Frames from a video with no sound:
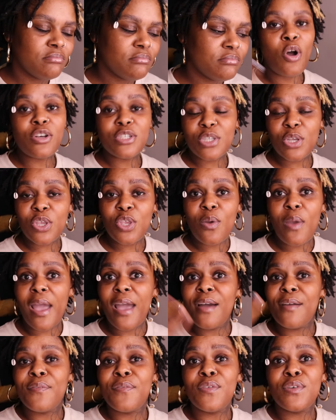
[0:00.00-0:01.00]
Also, you
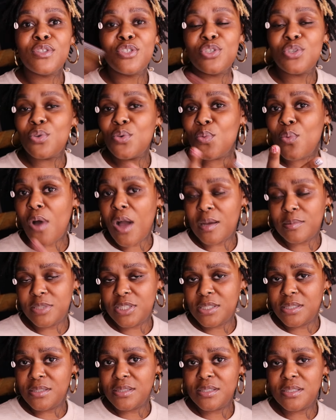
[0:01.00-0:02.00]
have two
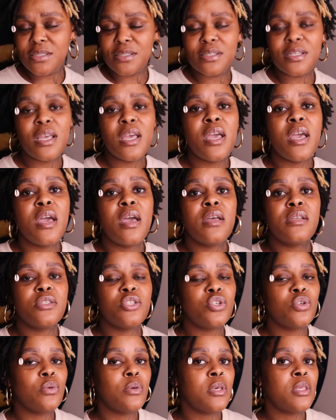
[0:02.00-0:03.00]
options:
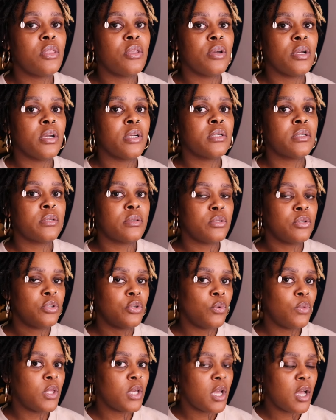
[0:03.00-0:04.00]
to either
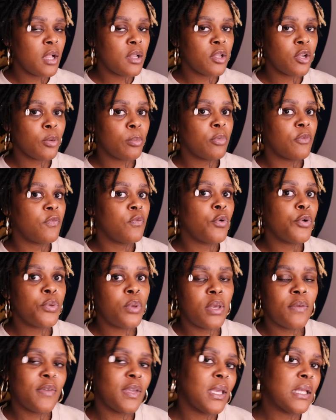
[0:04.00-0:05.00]
do the color before you
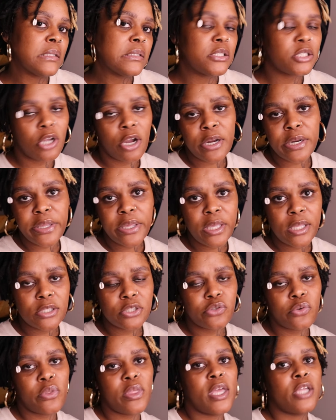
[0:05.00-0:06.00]
even get started
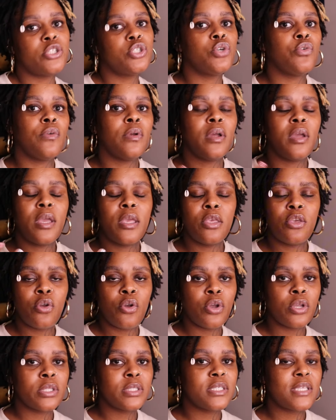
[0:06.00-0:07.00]
so that
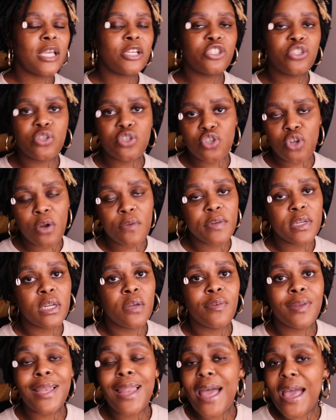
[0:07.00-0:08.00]
your texture is already
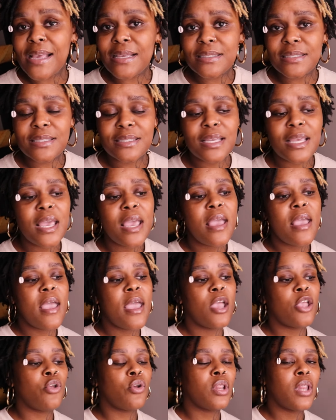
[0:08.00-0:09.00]
relaxed
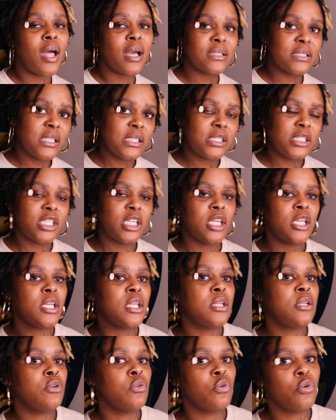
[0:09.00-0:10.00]
and your
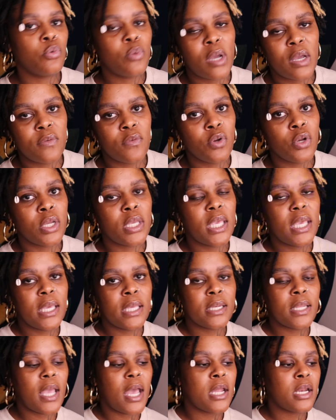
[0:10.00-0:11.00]
loctician or whoever
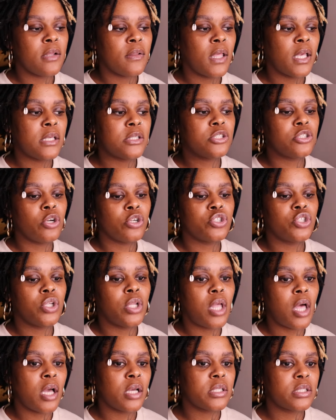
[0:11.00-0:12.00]
can kind of like start your
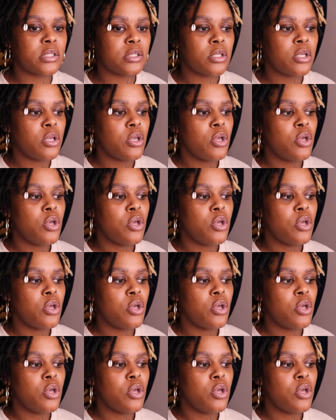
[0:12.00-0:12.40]
locks